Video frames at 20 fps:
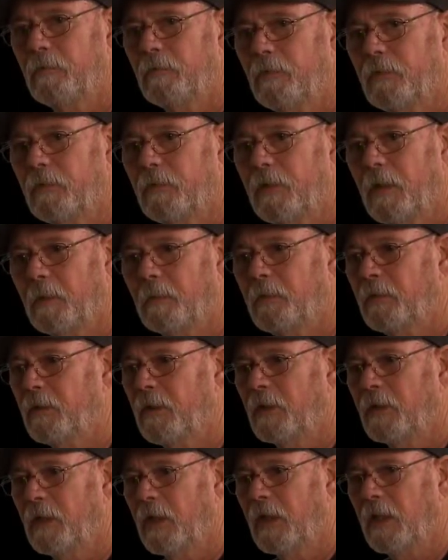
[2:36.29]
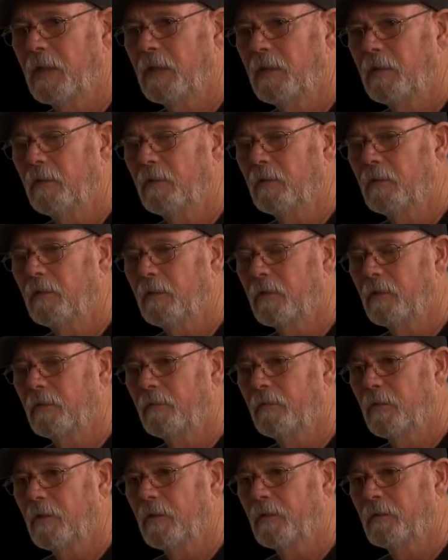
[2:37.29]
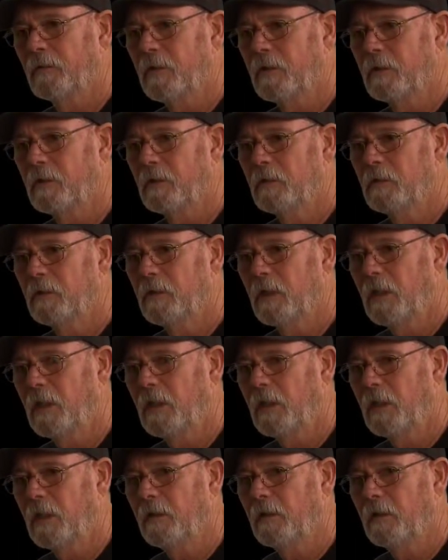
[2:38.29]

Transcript: steps to take, that are involved in AA.